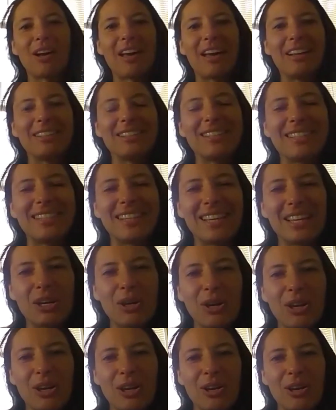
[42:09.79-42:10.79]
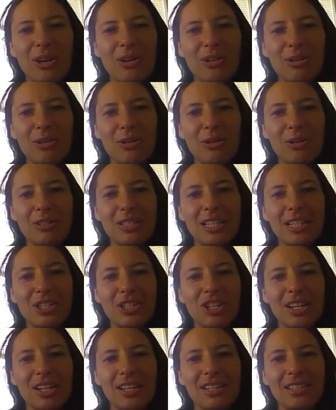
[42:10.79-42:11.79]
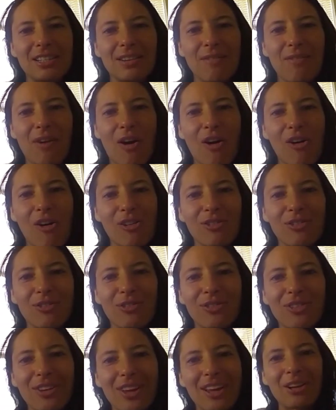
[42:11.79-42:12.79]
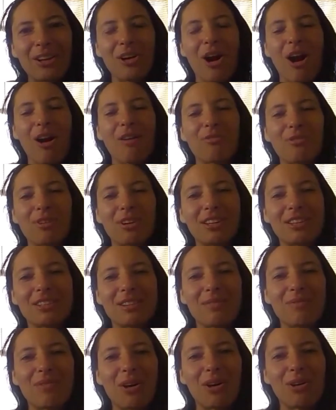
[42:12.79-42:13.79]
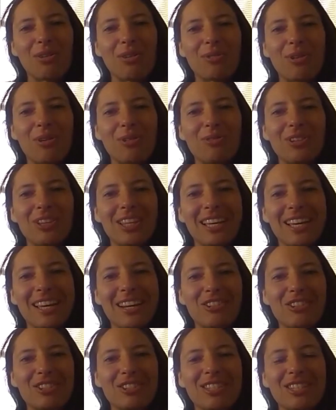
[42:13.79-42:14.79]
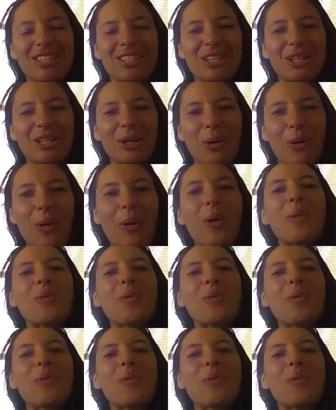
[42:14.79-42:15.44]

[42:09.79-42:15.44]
and see your teachings evolve and your offerings evolve over the years too.